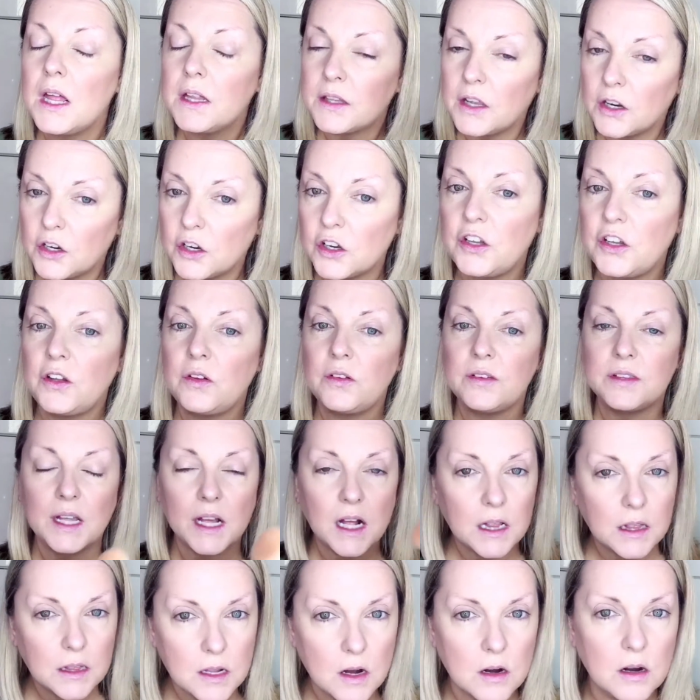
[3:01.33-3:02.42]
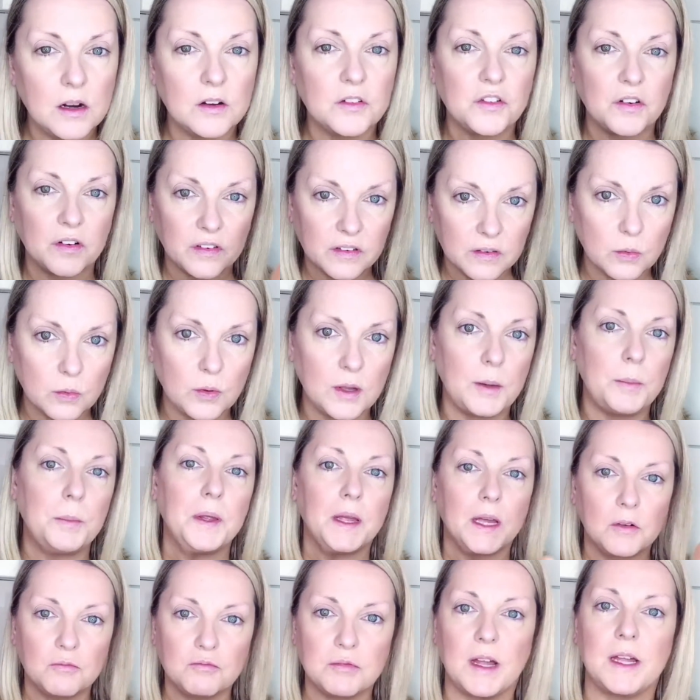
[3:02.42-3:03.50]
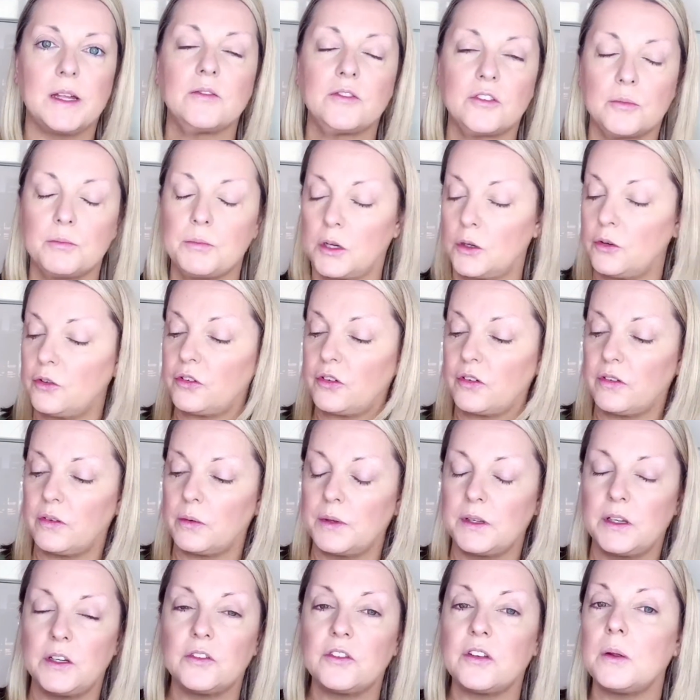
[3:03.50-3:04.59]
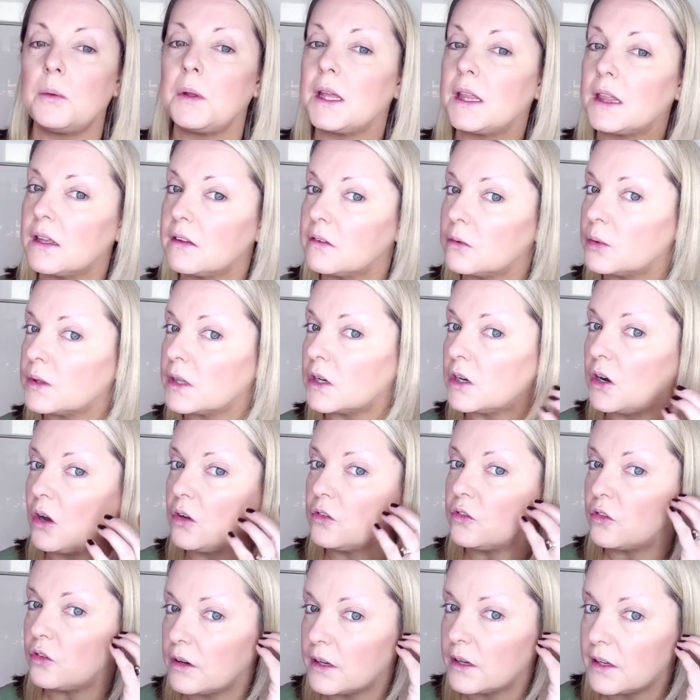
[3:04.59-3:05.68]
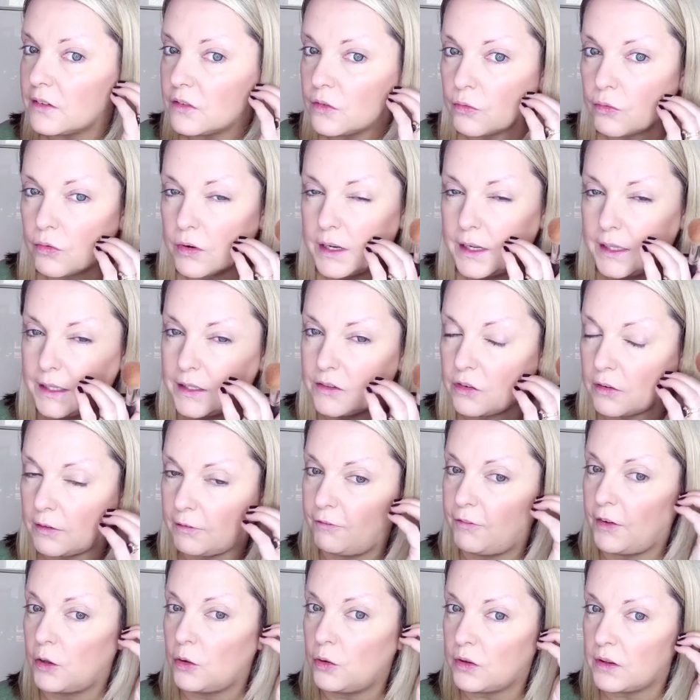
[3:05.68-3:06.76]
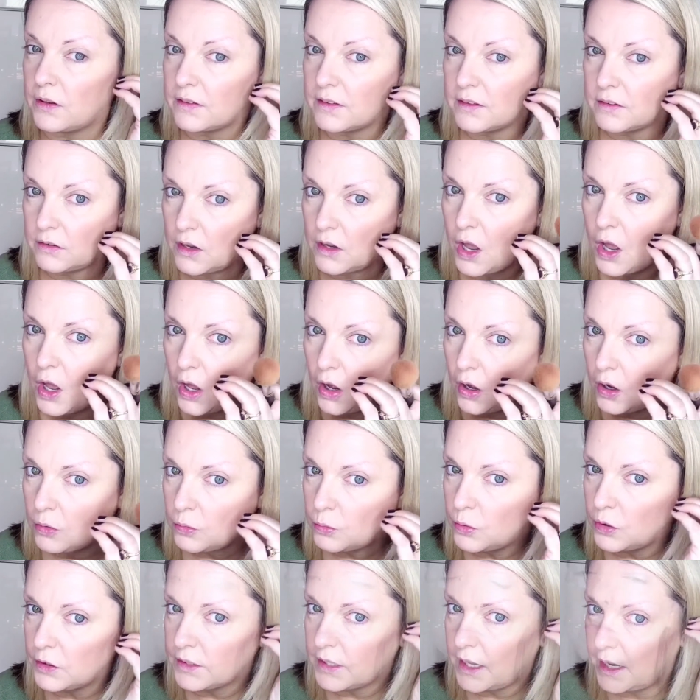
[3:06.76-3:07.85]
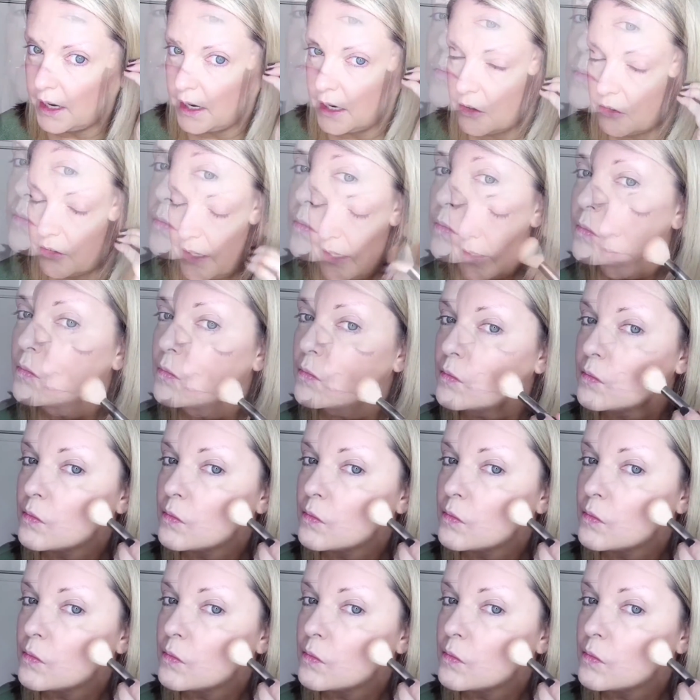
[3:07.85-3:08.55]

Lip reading: Now you're using larger sweeping rounder motions when you're doing this, where the contour is really just focused on one area.